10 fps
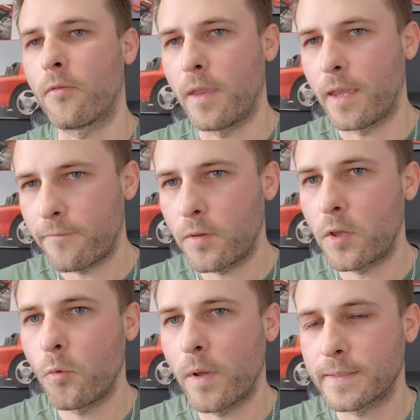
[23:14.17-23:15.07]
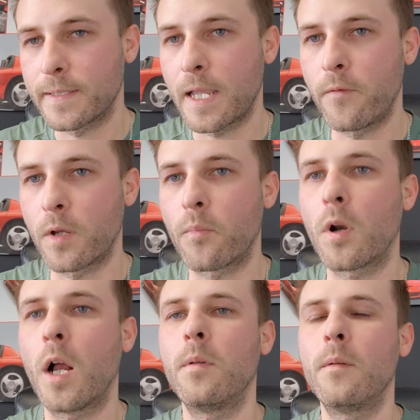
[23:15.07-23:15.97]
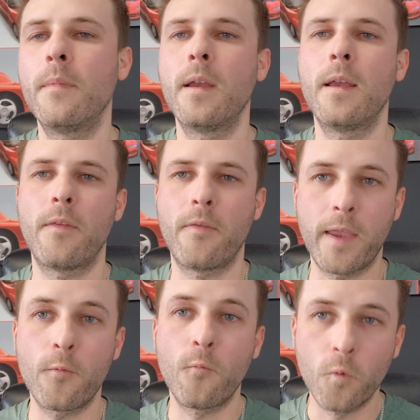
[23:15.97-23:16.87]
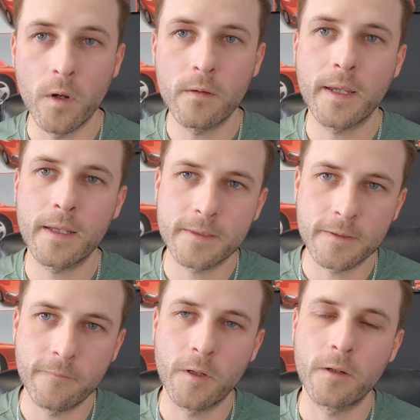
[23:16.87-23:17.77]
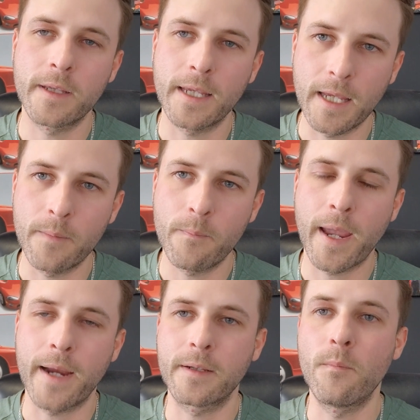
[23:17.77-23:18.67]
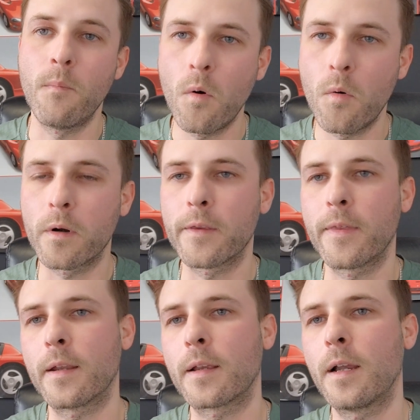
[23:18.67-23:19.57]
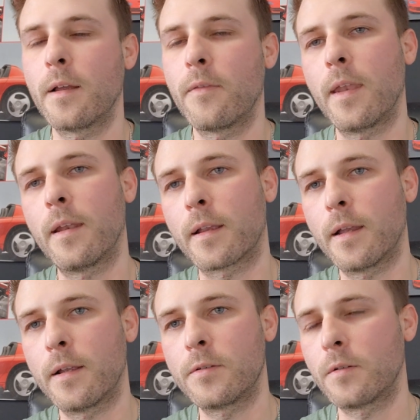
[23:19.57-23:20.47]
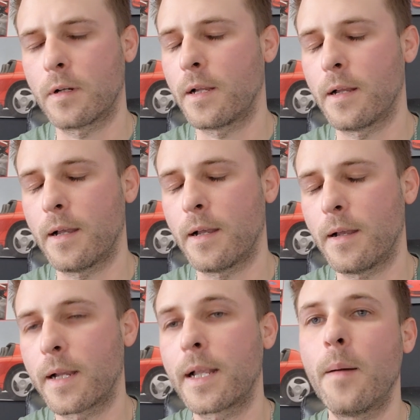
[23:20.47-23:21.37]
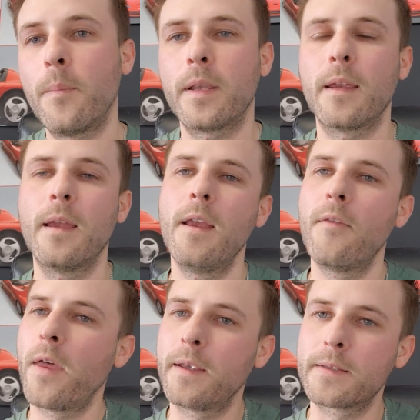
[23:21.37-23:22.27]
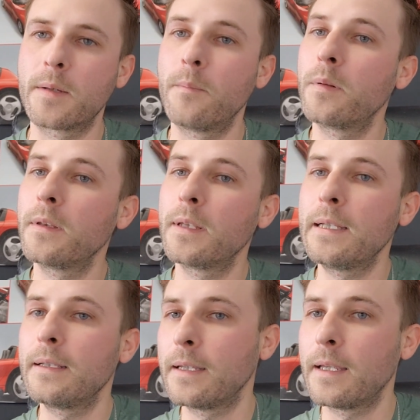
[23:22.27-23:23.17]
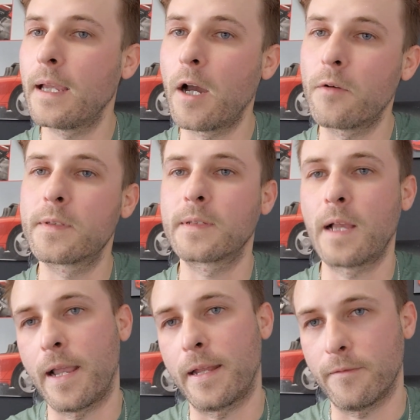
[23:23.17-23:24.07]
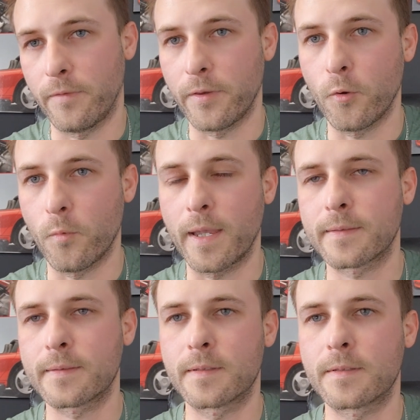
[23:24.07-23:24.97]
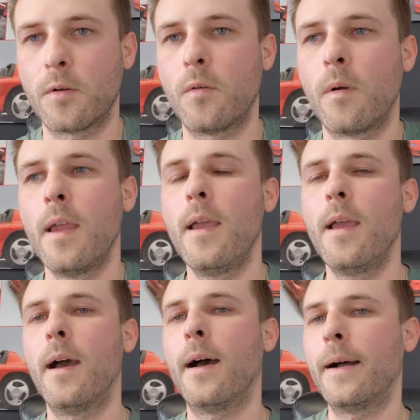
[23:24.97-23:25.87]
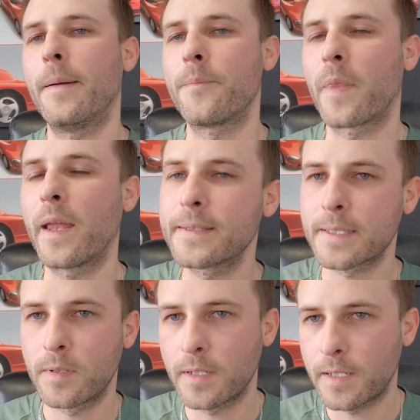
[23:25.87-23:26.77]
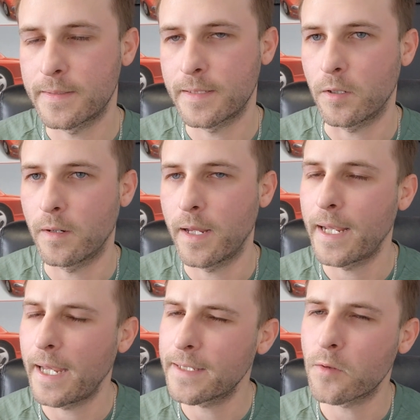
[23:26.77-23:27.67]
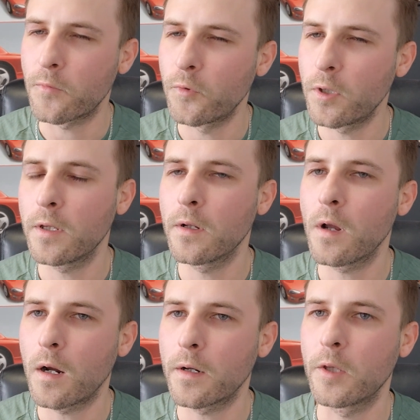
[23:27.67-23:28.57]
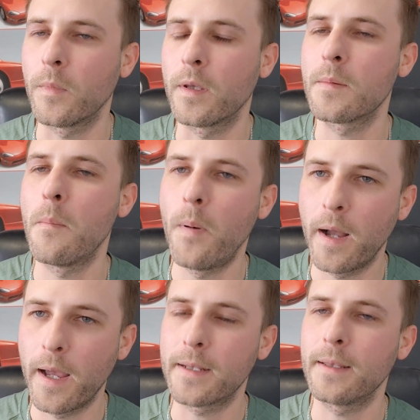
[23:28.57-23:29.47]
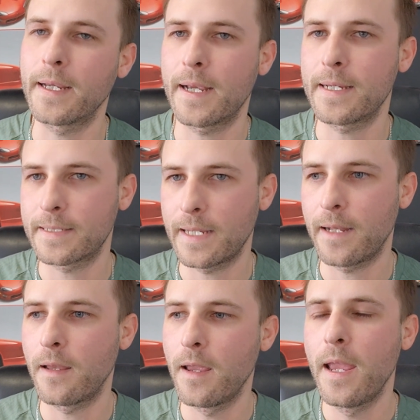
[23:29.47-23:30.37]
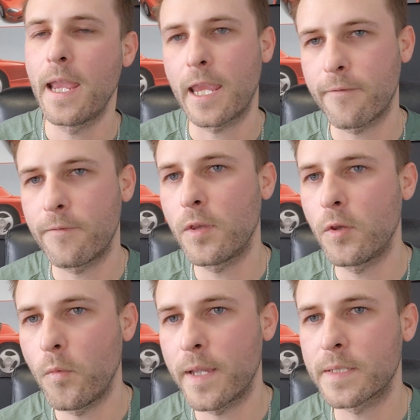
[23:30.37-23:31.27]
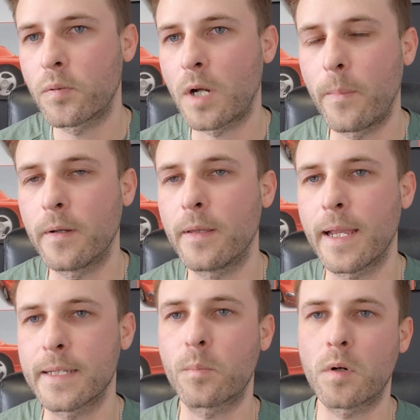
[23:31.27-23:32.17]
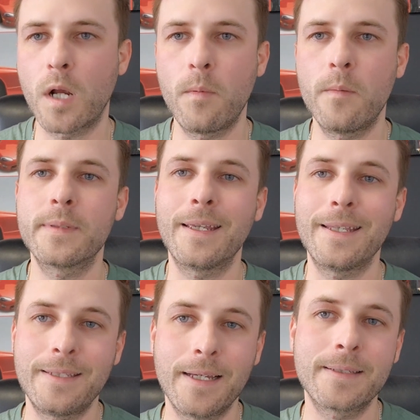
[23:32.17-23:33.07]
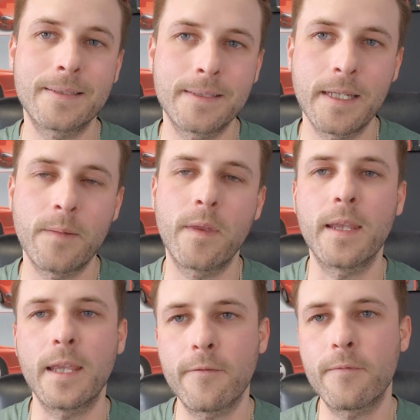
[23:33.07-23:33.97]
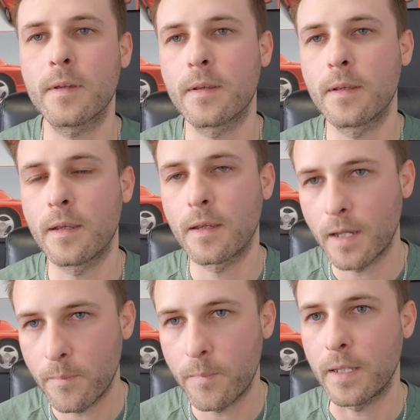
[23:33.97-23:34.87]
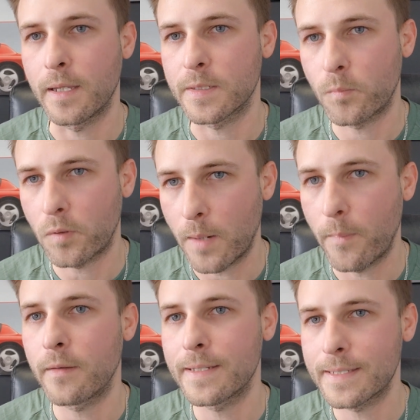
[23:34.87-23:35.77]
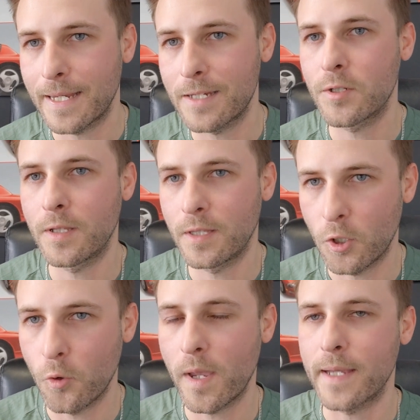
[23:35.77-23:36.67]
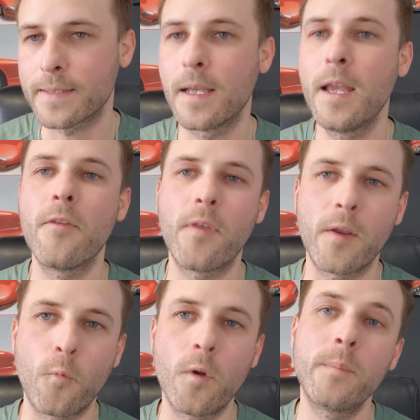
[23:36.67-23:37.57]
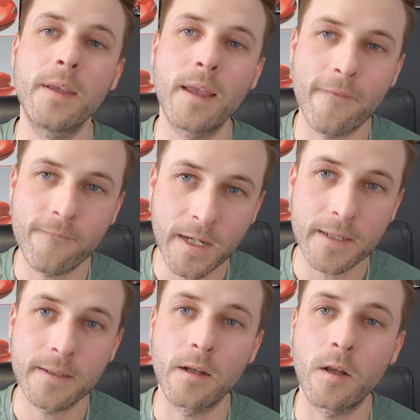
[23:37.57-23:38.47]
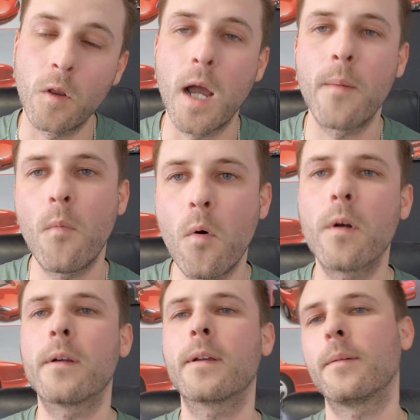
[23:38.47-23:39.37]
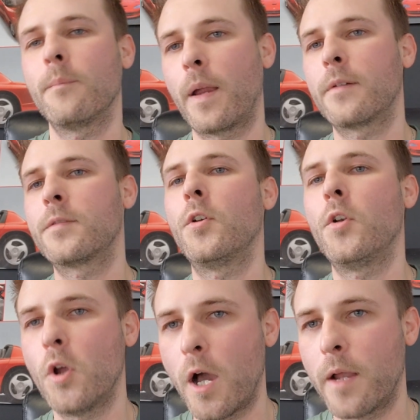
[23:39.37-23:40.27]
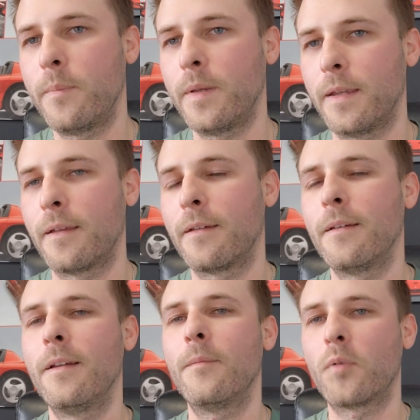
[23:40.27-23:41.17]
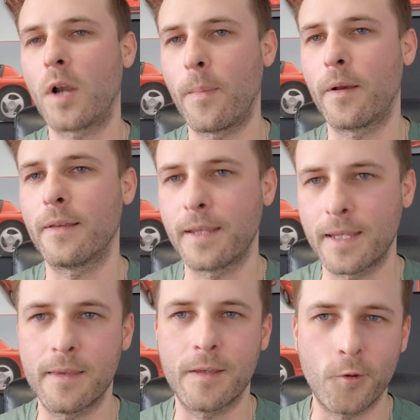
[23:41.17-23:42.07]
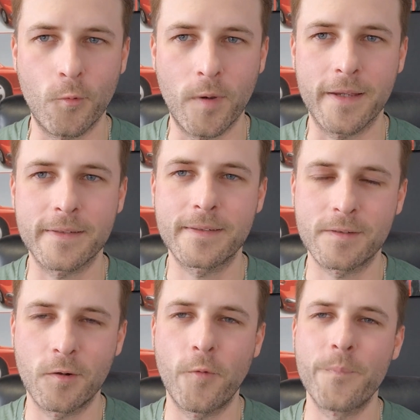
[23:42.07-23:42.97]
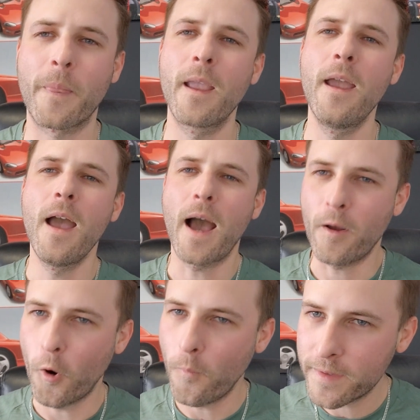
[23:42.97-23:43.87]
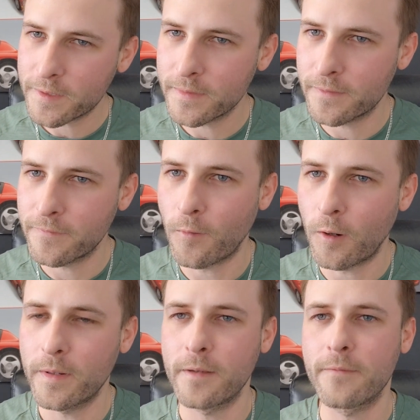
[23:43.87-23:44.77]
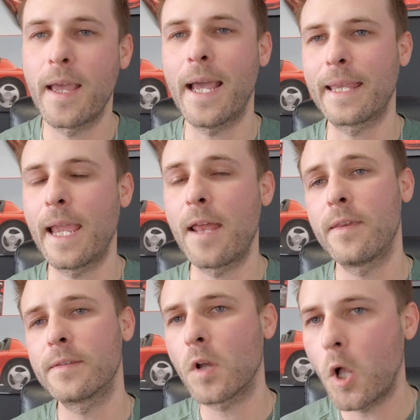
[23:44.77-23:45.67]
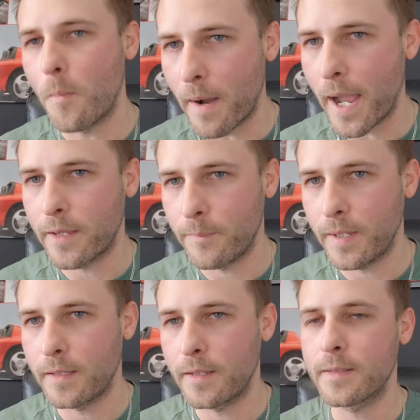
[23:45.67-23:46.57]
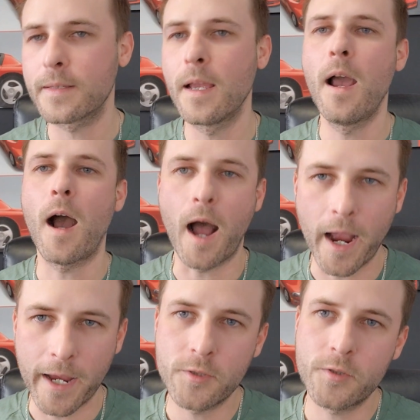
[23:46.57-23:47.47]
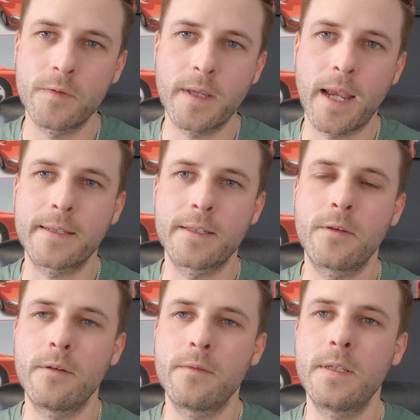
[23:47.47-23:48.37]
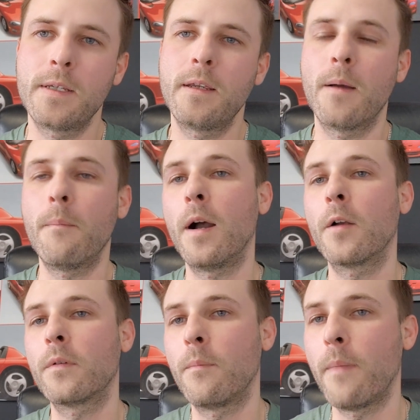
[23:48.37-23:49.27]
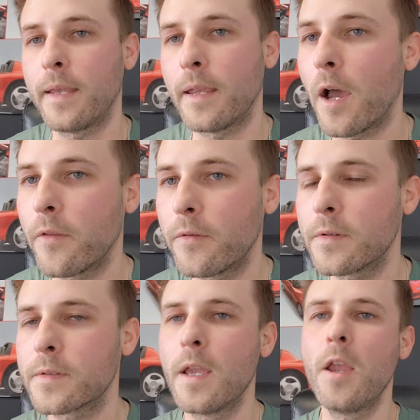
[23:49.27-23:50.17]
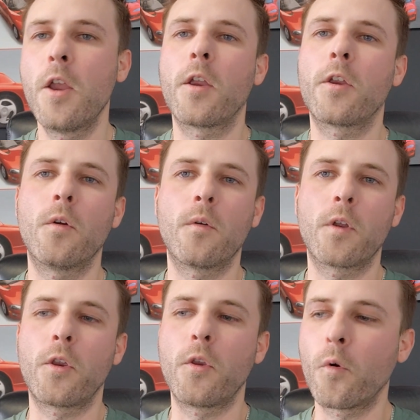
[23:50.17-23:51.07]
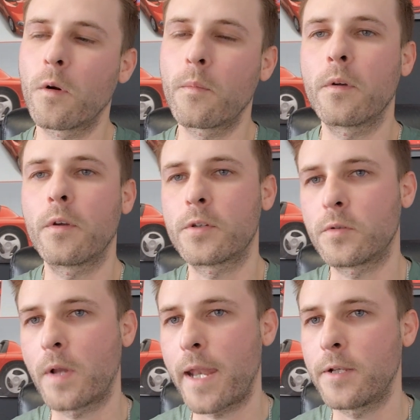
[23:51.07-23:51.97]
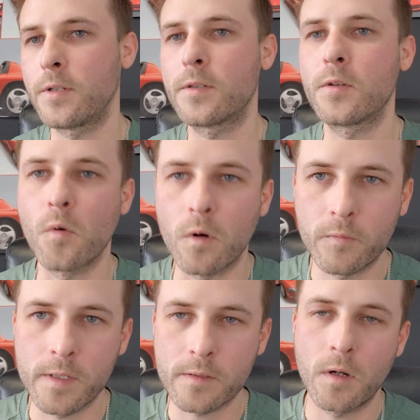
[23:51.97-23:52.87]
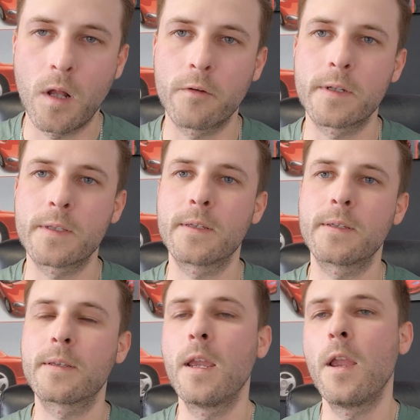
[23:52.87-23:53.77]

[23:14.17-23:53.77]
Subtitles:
if the US is having a problem, they will get severely impacted more than a country or a company that is completely outside of the US. So that is something to consider. It is a really good argument, but like I said, if the US primarily has problems, it does seem that if the company is primarily stationed in the US, they will be affected a lot more compared to not being primarily in the US. So I hope this was informative. Again, these are all my opinions. I choose XEQT among with many others. Your strategies, your risk tolerances